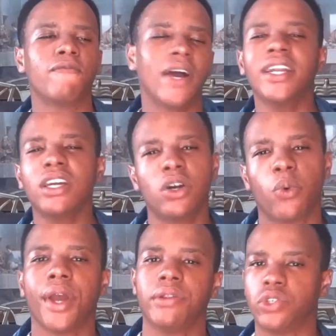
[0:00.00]
Finding a
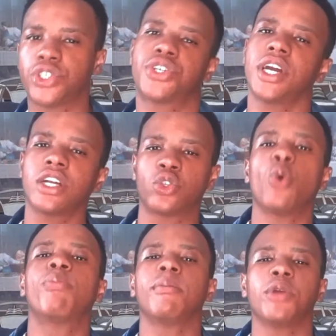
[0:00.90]
way to trigger
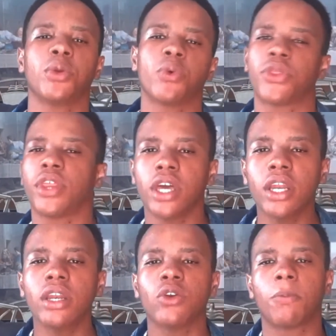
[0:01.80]
dopamine
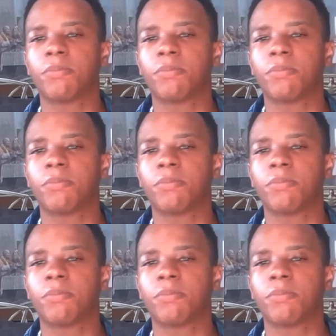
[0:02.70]
within your